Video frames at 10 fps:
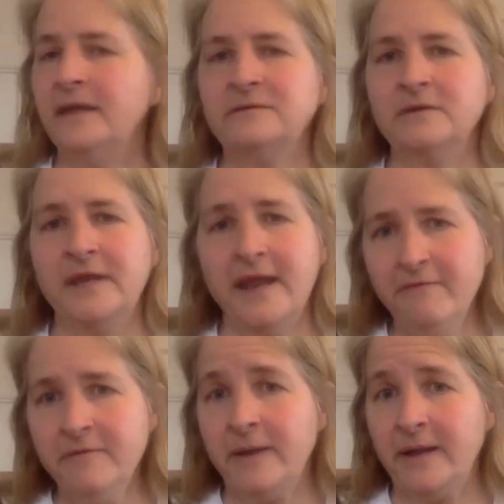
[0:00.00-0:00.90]
so that
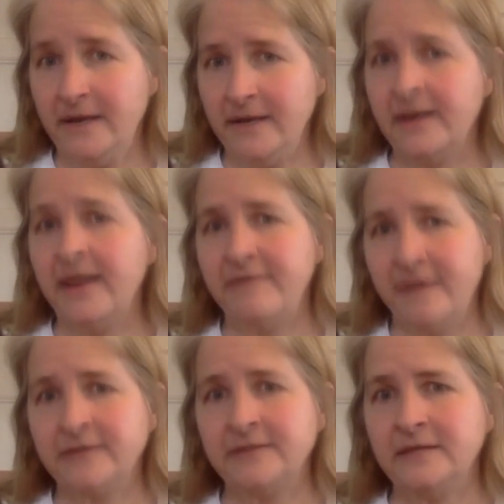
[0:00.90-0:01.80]
everybody can have
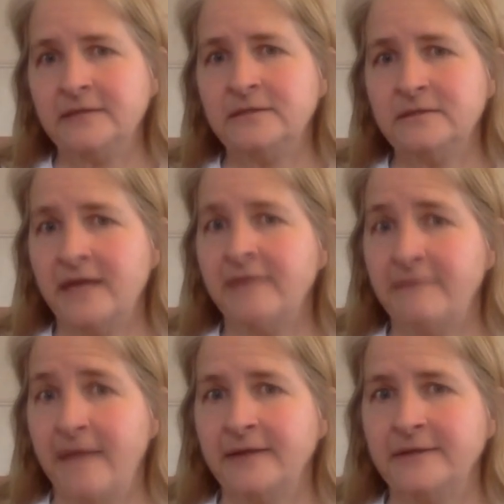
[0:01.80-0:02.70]
access to that
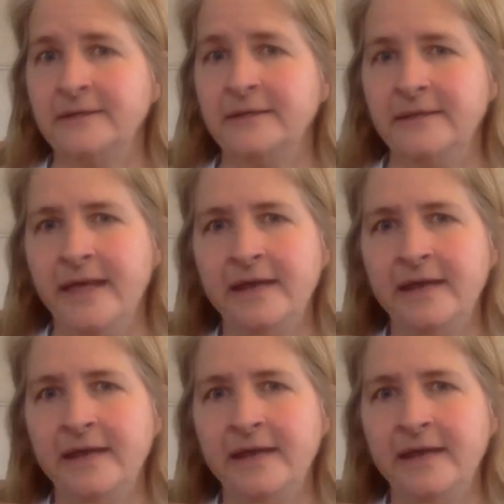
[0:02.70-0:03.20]
fact. And